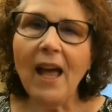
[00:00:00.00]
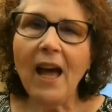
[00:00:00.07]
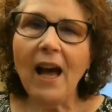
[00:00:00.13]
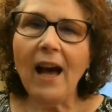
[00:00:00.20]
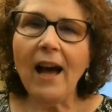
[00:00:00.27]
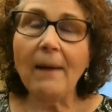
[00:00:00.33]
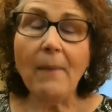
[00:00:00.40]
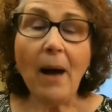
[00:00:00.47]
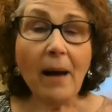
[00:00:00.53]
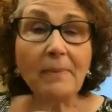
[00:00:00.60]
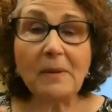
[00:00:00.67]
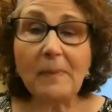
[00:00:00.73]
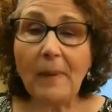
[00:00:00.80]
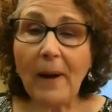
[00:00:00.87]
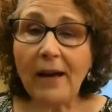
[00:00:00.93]

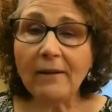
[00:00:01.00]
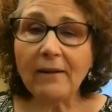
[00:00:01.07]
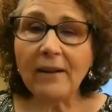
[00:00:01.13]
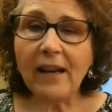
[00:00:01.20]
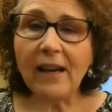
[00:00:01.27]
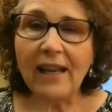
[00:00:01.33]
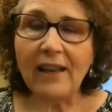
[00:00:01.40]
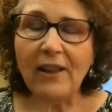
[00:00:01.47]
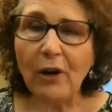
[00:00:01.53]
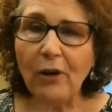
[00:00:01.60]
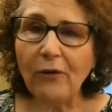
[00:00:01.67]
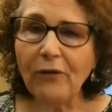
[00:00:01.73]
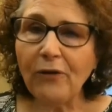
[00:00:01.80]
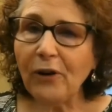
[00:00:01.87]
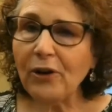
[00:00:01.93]
HubSpot, in their
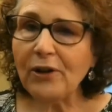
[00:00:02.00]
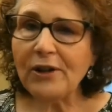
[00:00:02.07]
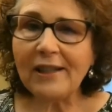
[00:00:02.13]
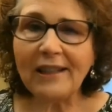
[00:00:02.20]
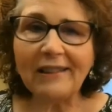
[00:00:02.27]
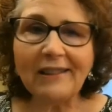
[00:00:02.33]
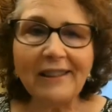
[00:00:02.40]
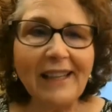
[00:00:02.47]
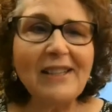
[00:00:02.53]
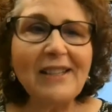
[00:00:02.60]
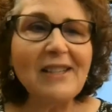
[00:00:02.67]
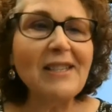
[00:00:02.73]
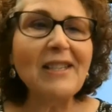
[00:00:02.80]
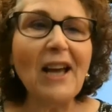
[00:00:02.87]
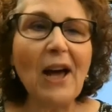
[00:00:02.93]
first
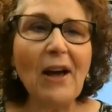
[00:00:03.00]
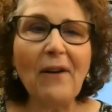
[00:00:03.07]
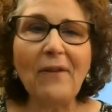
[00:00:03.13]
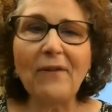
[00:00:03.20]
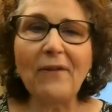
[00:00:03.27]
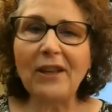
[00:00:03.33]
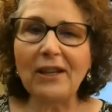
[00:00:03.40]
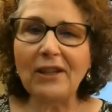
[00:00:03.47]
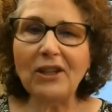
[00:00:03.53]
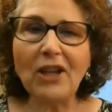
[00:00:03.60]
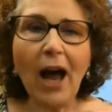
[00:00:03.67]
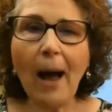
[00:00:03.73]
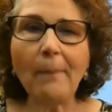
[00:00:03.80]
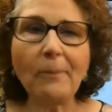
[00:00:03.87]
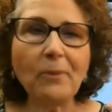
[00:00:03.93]
list of the
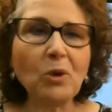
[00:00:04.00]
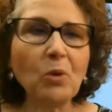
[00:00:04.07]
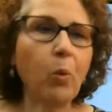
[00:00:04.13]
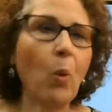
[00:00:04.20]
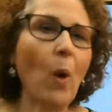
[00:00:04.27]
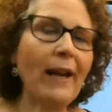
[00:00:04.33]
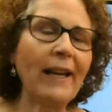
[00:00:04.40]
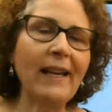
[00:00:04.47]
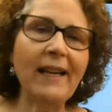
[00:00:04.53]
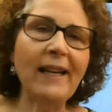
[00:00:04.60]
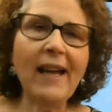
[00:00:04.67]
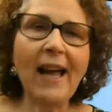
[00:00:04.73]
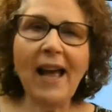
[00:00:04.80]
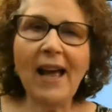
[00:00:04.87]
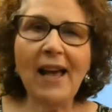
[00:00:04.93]
top 20
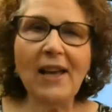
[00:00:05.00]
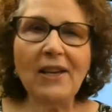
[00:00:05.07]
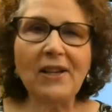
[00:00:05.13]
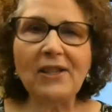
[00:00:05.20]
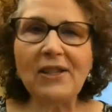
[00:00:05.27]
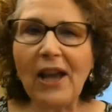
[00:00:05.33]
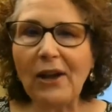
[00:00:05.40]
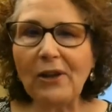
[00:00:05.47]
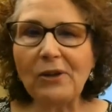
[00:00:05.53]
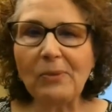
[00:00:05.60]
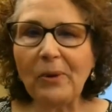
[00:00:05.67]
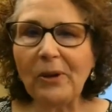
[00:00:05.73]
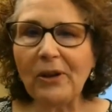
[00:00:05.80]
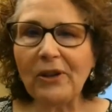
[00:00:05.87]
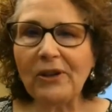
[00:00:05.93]
sales
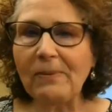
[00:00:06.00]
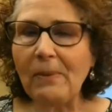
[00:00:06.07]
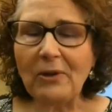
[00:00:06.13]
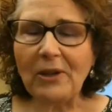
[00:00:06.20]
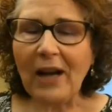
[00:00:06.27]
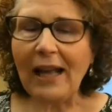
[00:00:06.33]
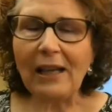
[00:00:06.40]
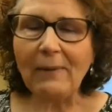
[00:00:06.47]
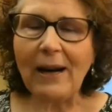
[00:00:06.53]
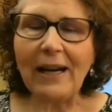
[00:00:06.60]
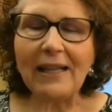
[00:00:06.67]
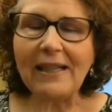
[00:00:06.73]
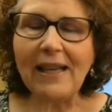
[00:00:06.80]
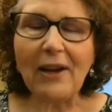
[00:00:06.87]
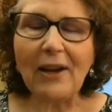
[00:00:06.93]
books, most highly rated
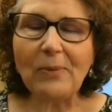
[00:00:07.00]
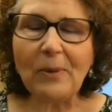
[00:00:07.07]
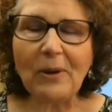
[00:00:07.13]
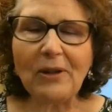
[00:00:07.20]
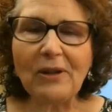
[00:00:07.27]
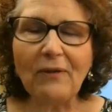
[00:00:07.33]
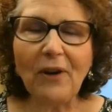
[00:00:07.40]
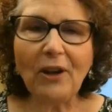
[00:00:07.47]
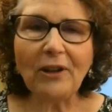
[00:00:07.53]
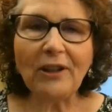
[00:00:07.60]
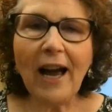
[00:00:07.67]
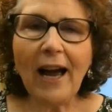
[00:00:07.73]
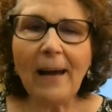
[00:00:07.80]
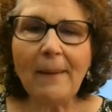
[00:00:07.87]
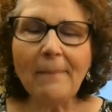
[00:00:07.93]
sales books of all
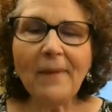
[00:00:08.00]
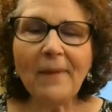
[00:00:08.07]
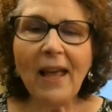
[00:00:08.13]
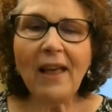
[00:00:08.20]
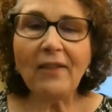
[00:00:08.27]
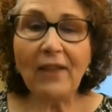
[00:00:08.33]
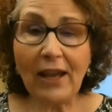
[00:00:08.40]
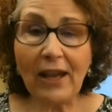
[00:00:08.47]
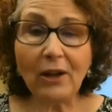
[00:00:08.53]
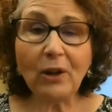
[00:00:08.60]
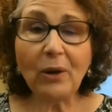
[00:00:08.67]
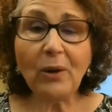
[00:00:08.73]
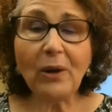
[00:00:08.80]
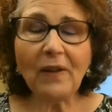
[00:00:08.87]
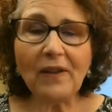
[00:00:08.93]
time, they
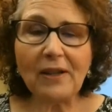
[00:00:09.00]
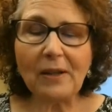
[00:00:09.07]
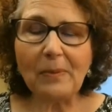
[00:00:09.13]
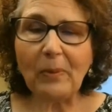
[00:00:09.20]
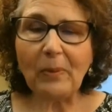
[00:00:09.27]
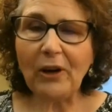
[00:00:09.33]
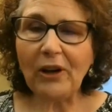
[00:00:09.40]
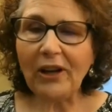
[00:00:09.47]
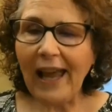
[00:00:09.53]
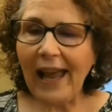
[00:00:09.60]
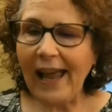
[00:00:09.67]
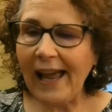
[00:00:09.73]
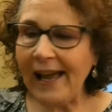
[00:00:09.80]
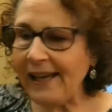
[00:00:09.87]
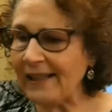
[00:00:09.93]
included this book.
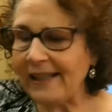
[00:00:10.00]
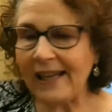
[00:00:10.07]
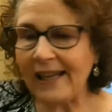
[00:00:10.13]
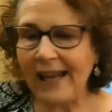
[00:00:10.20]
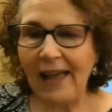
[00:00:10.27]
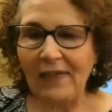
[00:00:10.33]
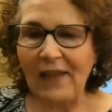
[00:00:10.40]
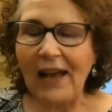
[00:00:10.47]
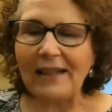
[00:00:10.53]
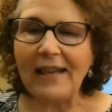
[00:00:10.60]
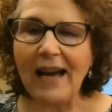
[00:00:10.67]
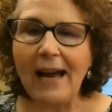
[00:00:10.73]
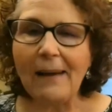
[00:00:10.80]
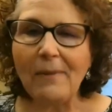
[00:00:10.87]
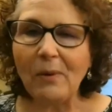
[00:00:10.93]
And at that
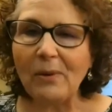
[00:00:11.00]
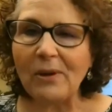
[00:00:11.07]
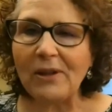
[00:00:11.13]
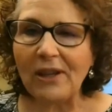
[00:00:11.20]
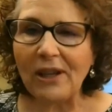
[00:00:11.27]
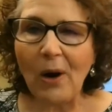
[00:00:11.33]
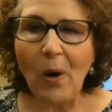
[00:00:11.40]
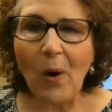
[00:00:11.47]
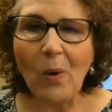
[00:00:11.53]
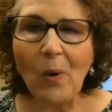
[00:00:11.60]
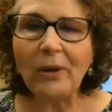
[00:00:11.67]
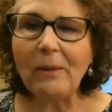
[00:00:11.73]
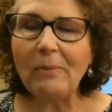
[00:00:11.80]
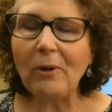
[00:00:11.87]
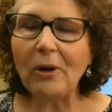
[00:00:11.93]
time, it was the only
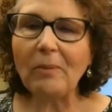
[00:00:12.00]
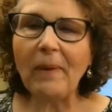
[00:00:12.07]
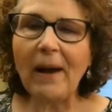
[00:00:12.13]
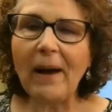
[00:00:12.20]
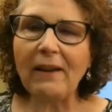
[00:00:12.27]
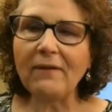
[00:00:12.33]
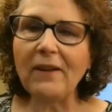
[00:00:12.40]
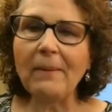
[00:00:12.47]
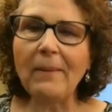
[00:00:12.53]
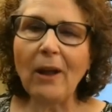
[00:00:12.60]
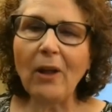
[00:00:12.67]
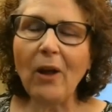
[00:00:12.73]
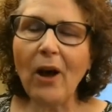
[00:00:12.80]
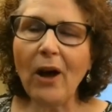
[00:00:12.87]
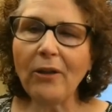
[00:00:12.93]
book by a female
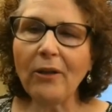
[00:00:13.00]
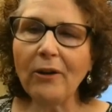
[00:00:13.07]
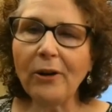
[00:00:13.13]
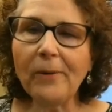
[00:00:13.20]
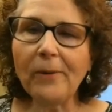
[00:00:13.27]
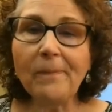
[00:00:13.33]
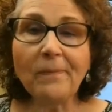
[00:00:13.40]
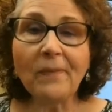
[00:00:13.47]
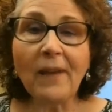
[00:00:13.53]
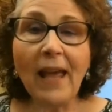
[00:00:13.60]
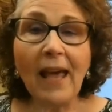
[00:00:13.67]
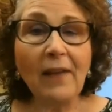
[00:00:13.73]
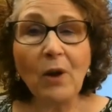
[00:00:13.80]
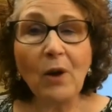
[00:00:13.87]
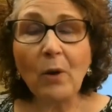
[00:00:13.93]
author and
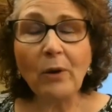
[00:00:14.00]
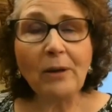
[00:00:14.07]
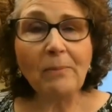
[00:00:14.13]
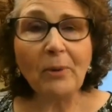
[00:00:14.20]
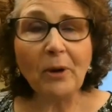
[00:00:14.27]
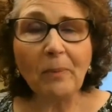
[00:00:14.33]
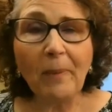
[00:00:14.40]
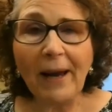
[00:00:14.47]
the only book by a